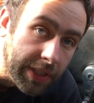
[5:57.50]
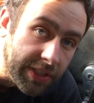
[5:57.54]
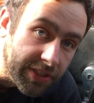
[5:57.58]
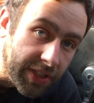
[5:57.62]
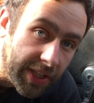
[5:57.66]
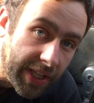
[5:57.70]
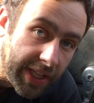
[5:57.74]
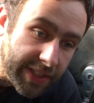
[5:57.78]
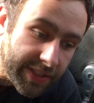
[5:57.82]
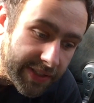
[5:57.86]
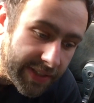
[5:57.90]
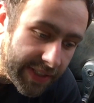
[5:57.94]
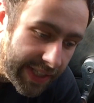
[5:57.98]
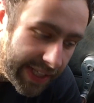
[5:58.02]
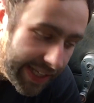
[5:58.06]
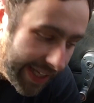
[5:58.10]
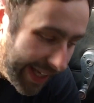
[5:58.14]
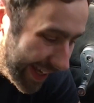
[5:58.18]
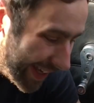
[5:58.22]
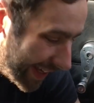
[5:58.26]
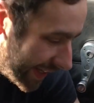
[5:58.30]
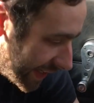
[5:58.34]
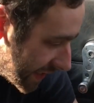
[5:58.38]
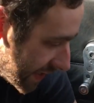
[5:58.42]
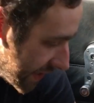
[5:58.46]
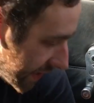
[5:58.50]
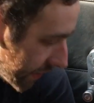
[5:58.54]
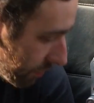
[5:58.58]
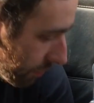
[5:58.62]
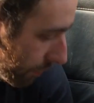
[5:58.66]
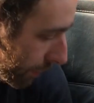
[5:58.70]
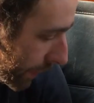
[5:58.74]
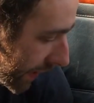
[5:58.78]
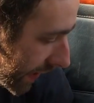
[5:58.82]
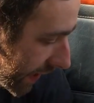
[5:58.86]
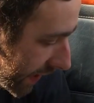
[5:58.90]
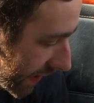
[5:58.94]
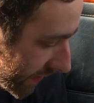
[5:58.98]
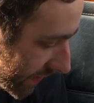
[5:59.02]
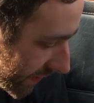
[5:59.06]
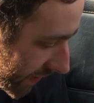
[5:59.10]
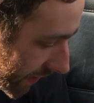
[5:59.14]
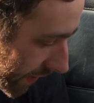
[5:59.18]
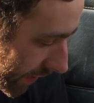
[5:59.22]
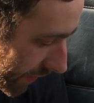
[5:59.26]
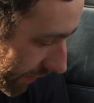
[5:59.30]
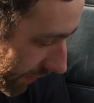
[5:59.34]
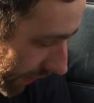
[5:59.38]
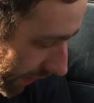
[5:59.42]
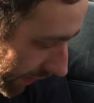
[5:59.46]
so that's the inner sill repairs
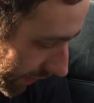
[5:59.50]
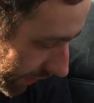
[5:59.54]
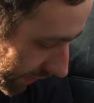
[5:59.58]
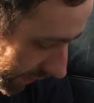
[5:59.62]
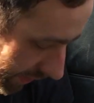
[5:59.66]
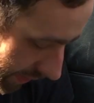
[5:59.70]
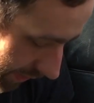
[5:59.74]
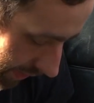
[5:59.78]
done.